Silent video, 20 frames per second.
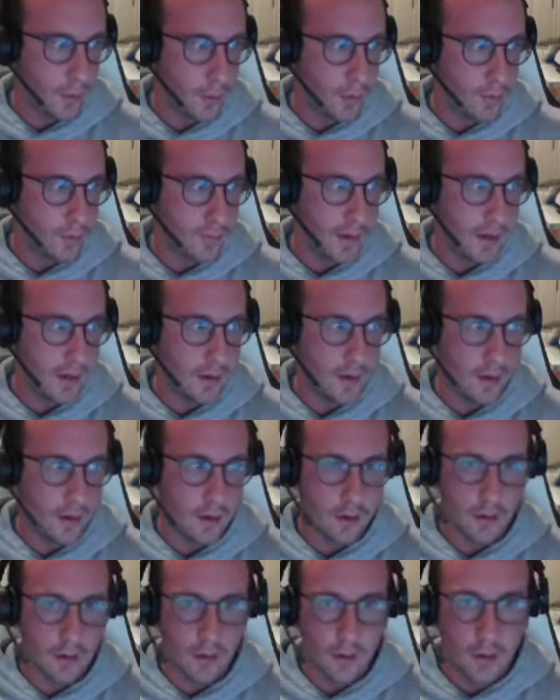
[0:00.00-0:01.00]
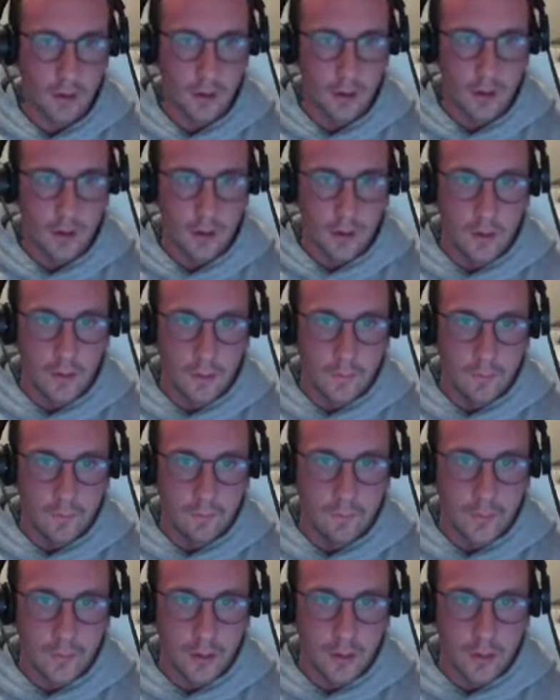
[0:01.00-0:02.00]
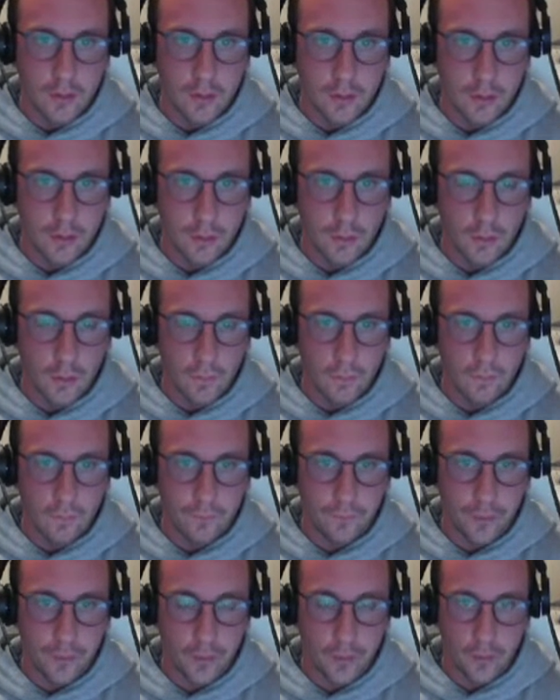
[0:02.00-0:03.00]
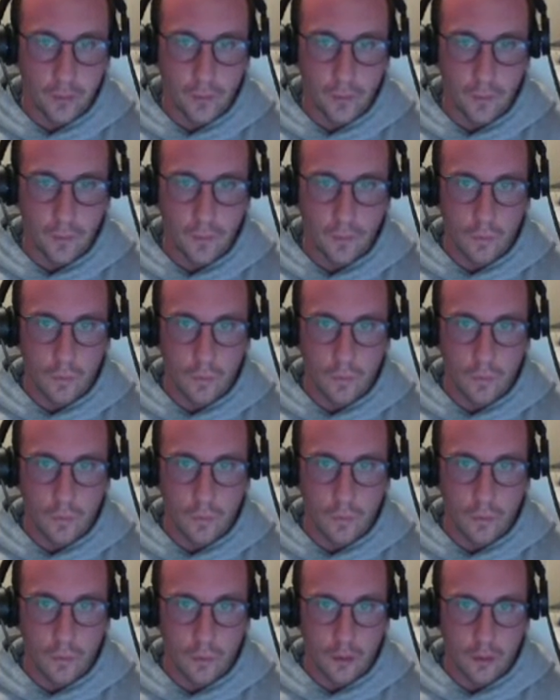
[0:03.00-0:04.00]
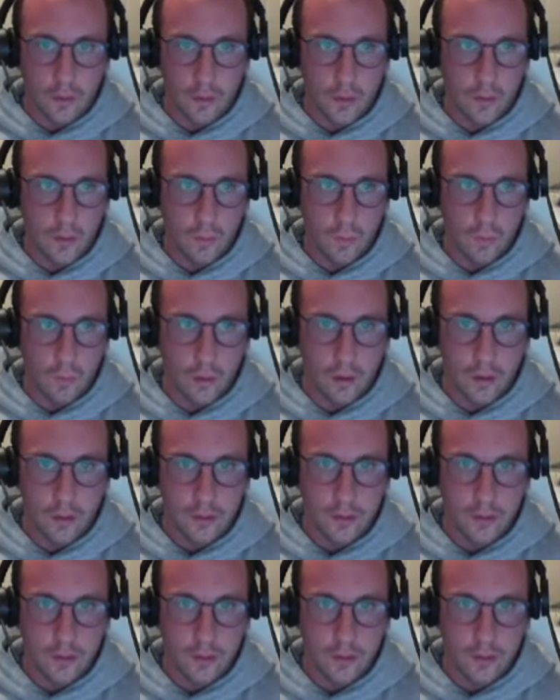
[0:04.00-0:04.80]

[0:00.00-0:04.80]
Postman here. So what we're going to want